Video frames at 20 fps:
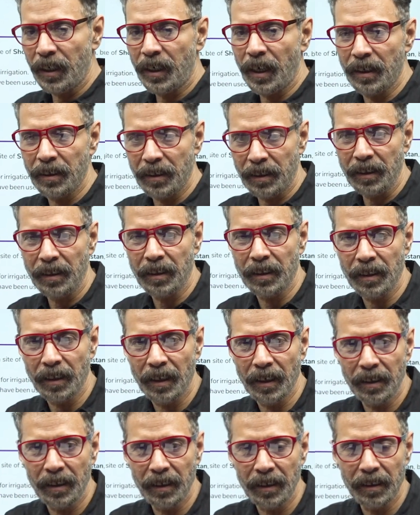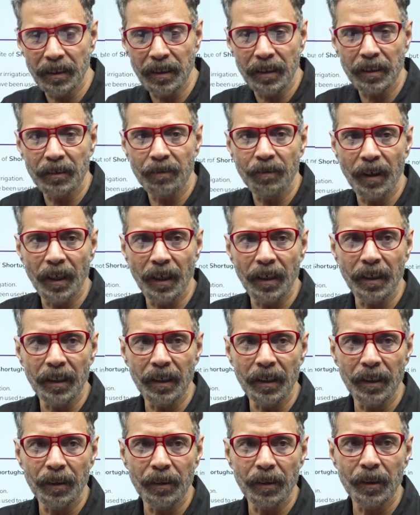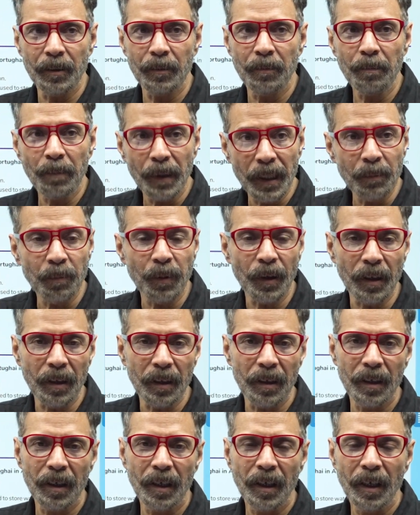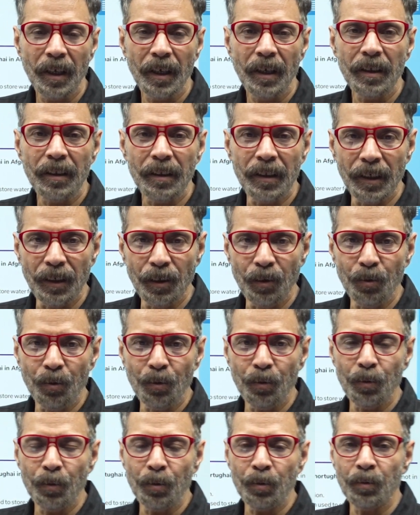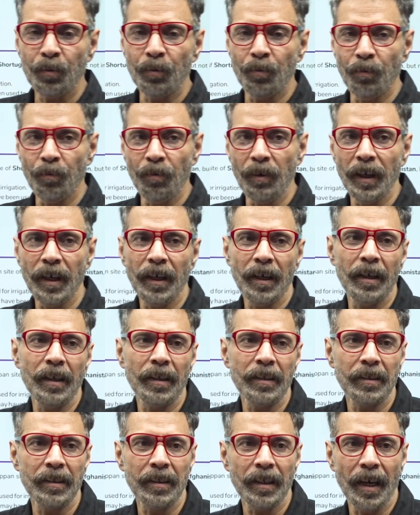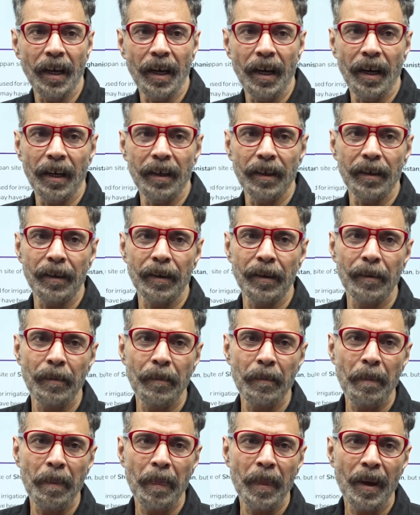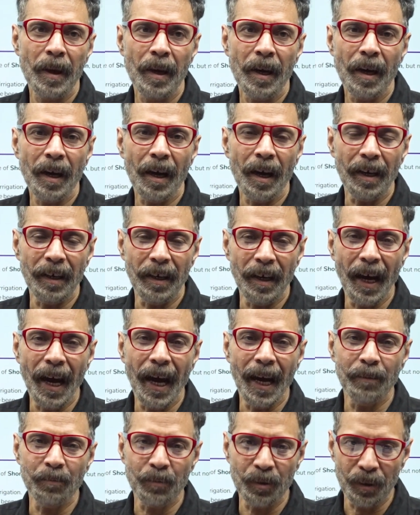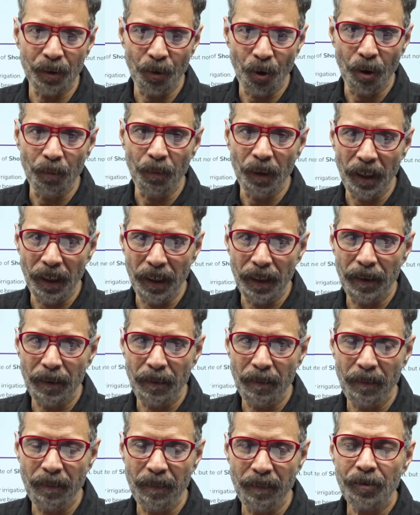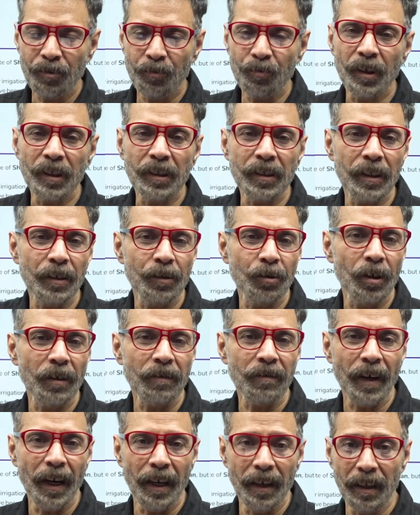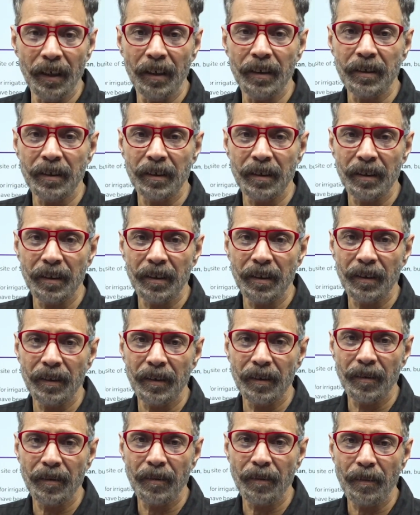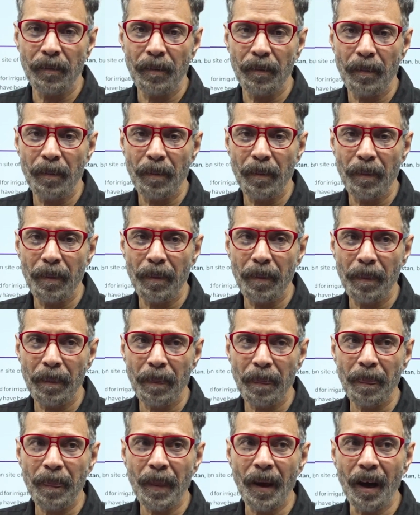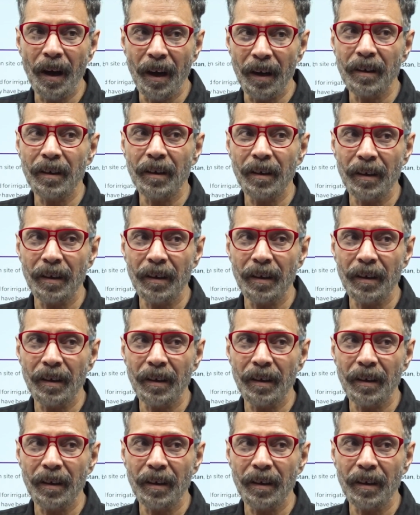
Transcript: considered that the Indus Valley people, they use wells and dams normally. Traces of canals are